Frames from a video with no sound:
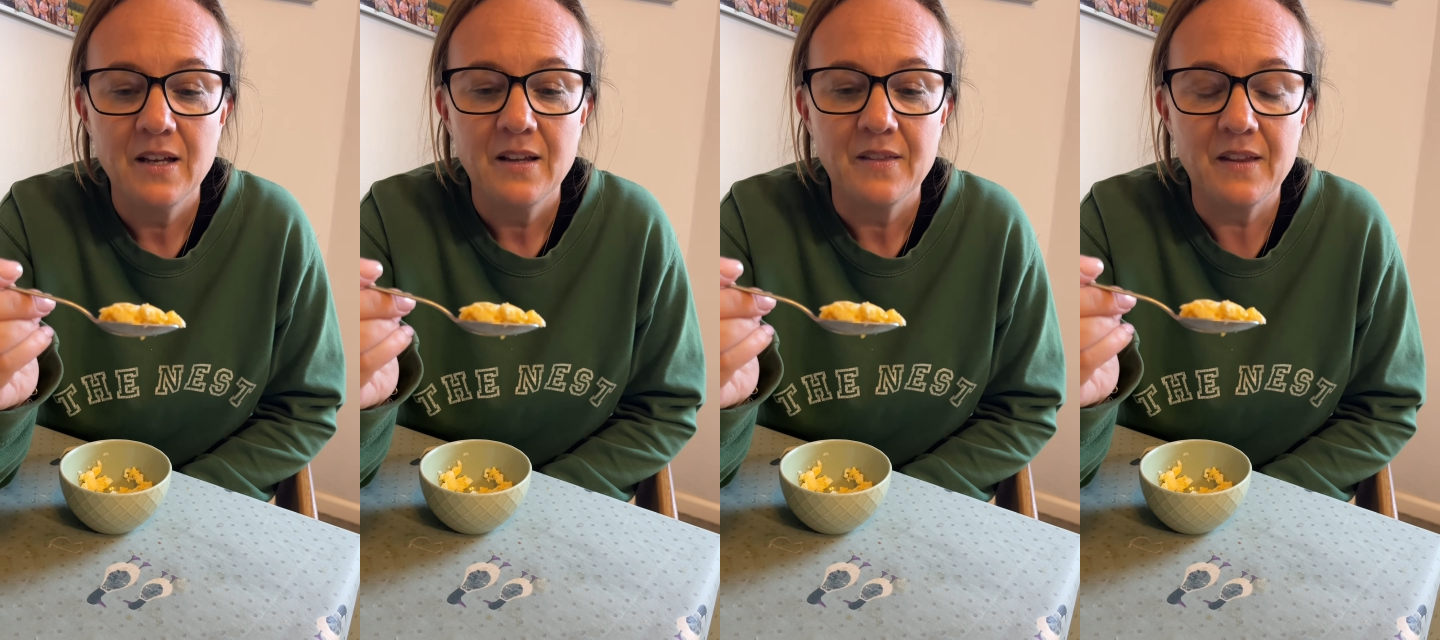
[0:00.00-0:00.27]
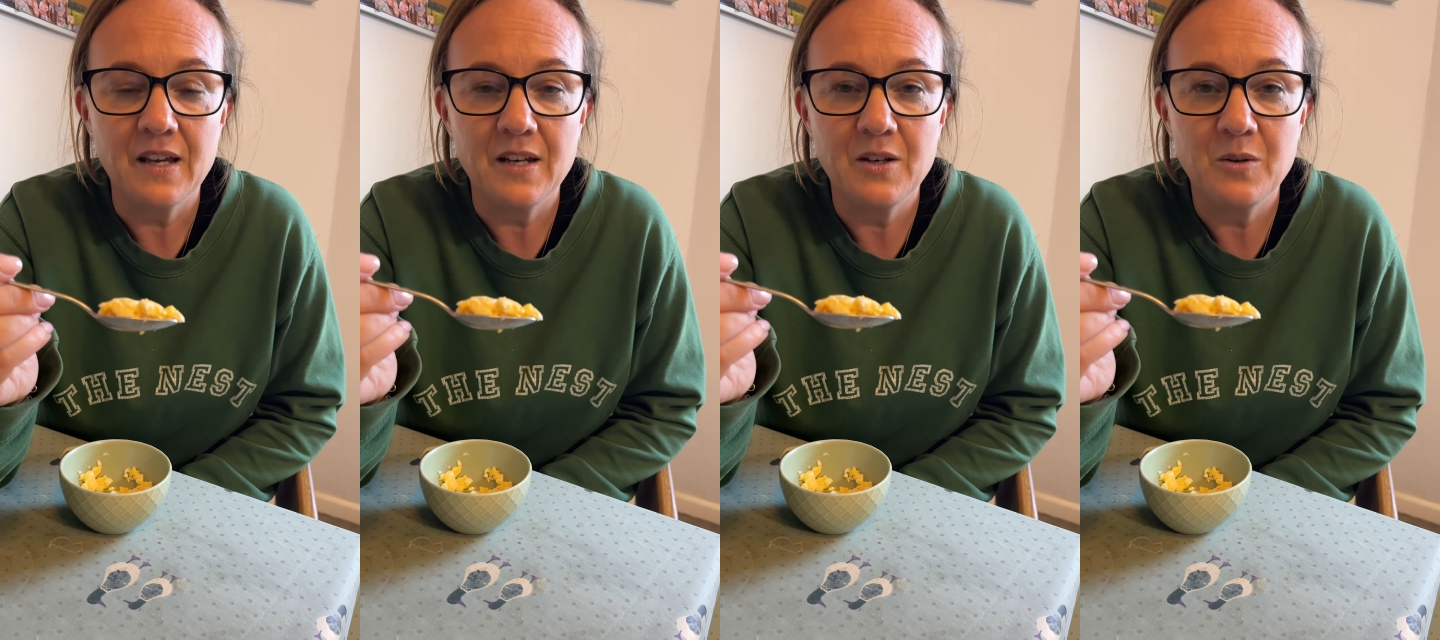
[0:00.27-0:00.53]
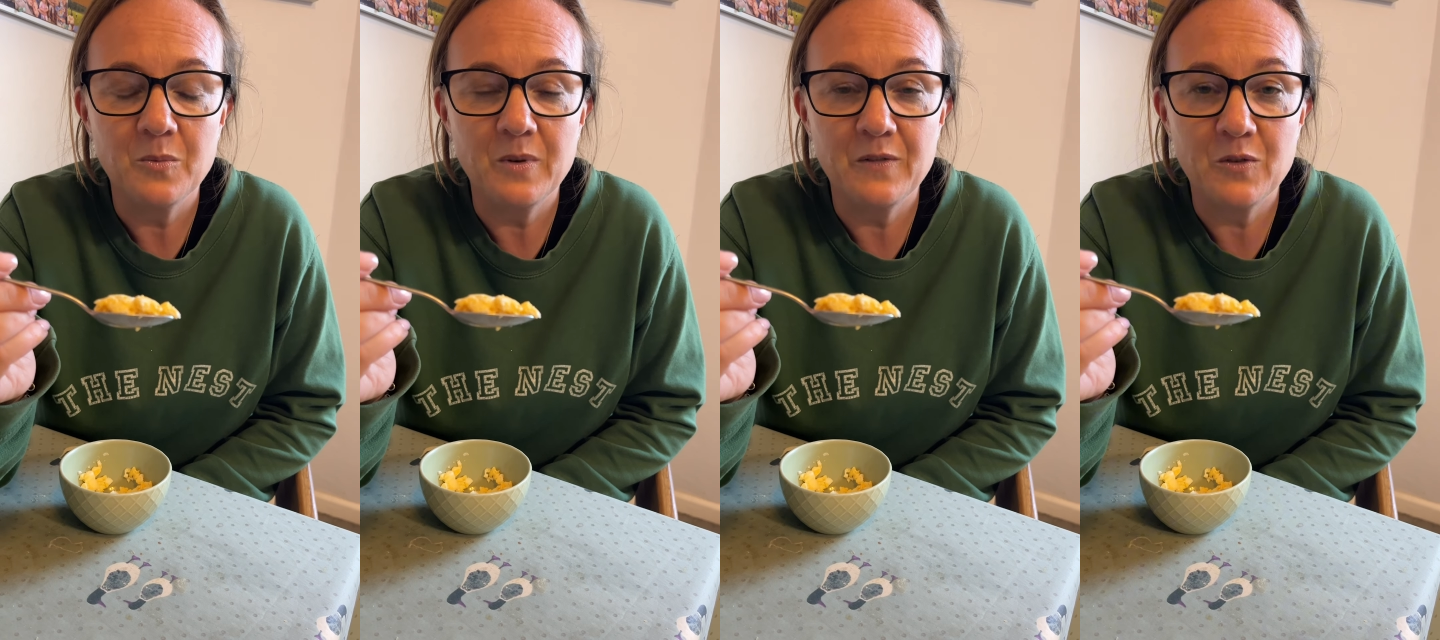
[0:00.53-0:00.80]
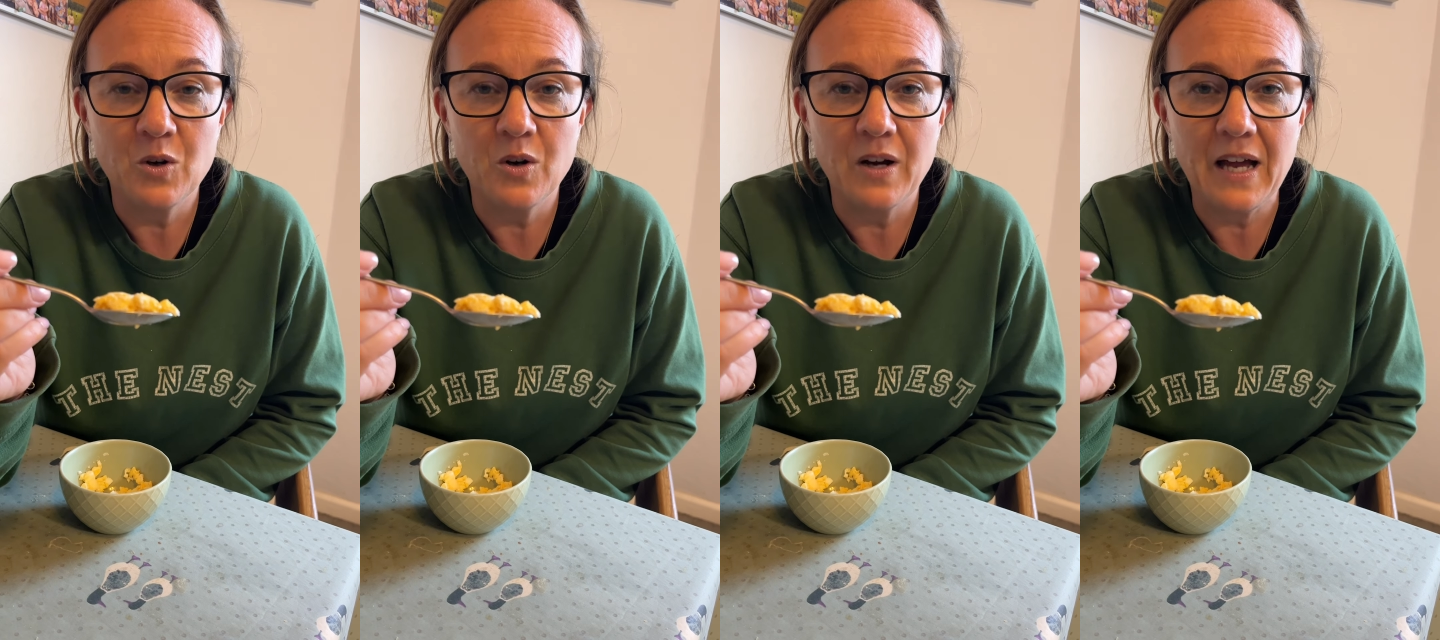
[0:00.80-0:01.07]
then we've
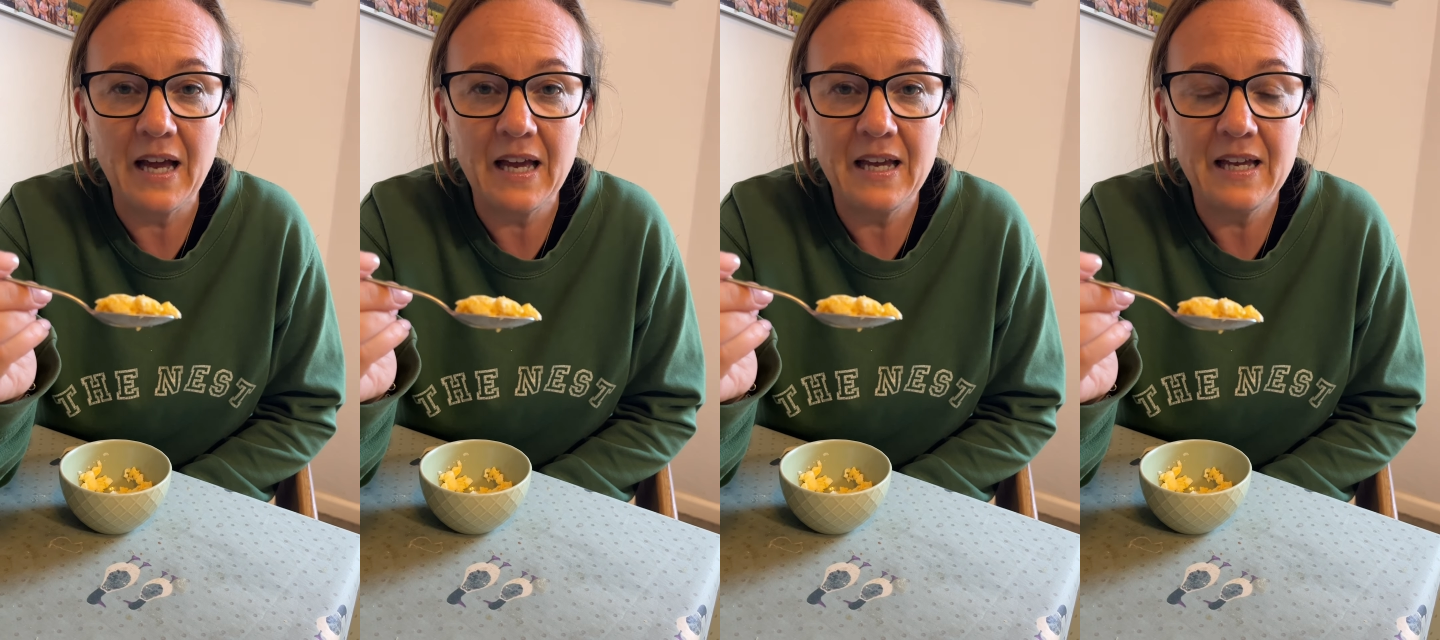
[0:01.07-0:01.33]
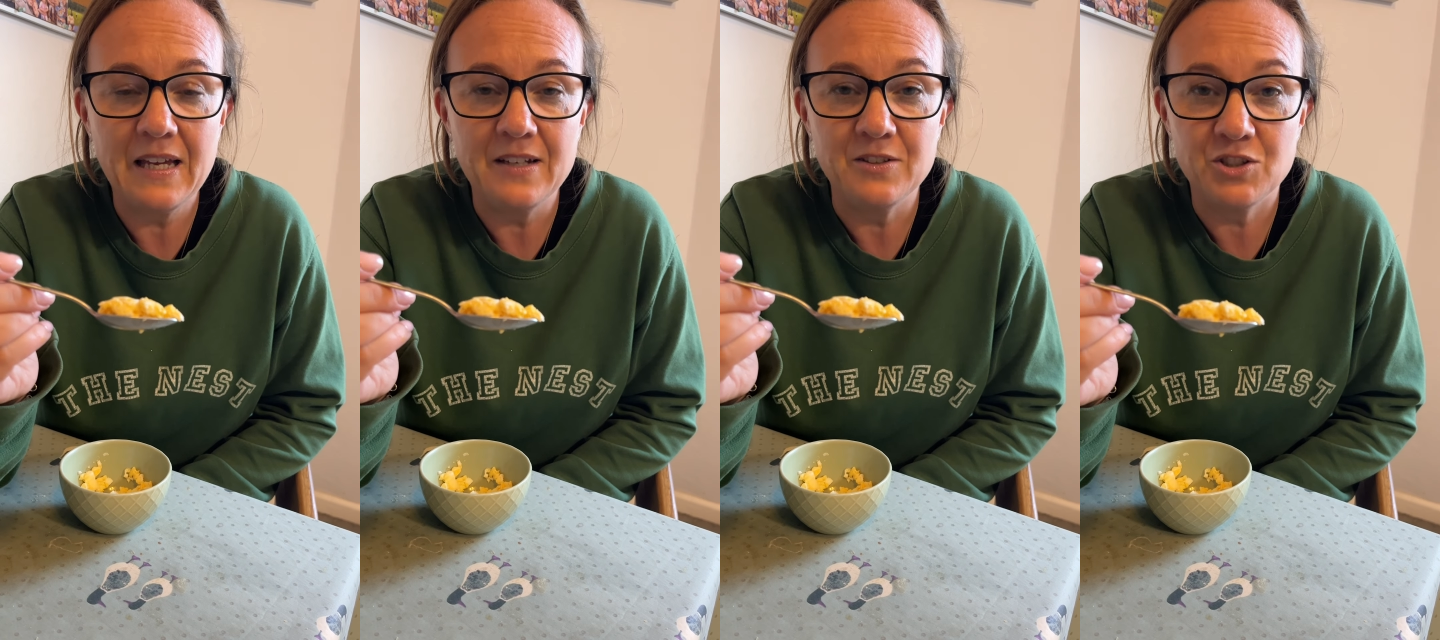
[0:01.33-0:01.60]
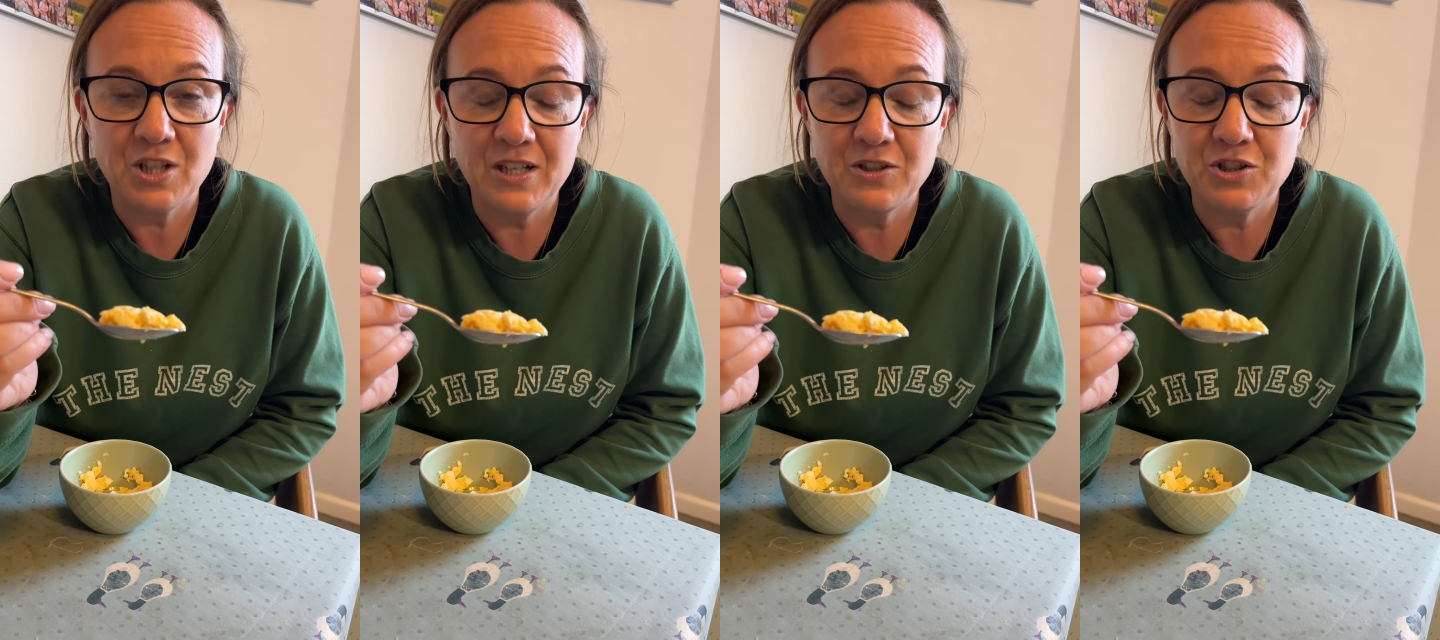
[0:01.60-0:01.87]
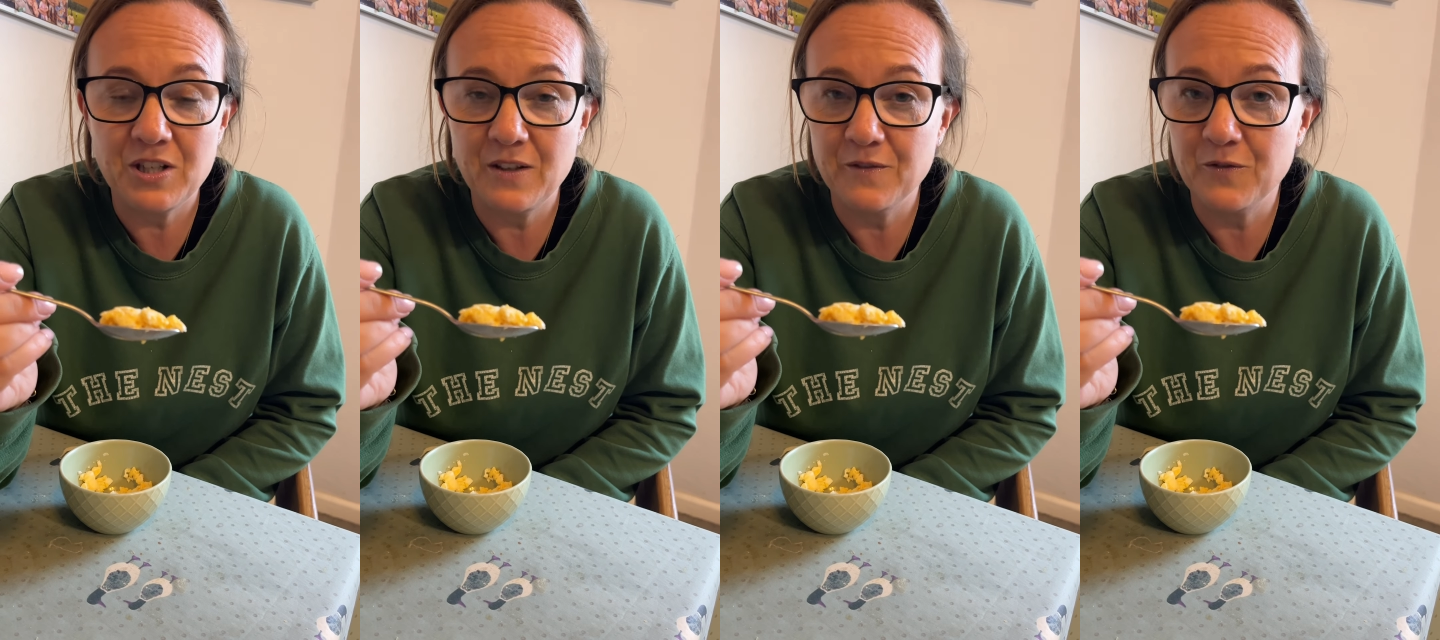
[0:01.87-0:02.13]
got a cheat
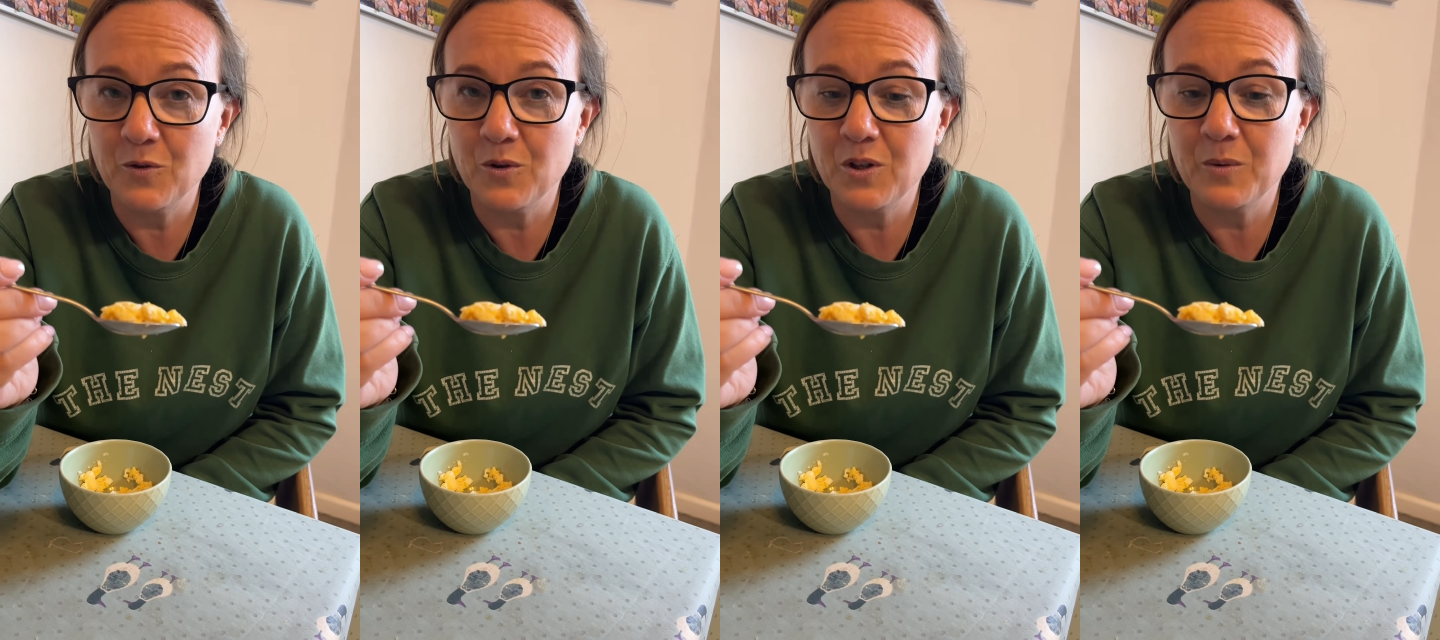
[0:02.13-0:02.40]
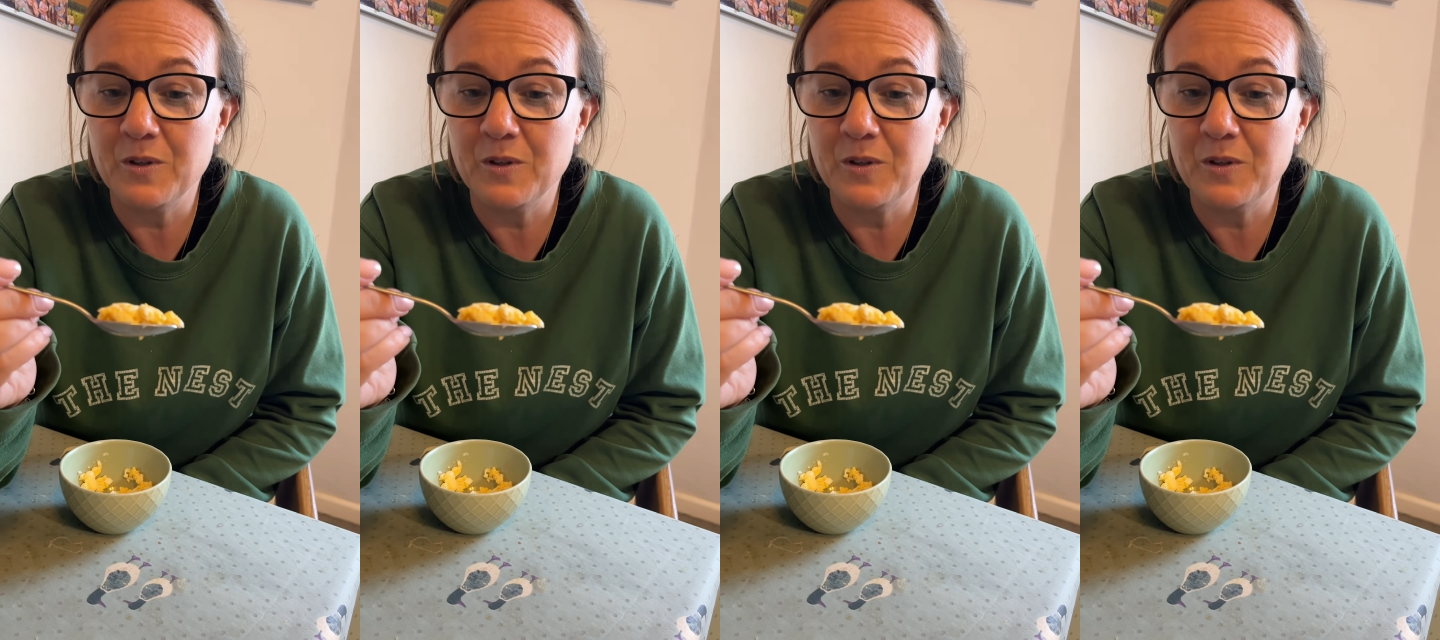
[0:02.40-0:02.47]
sheet for you,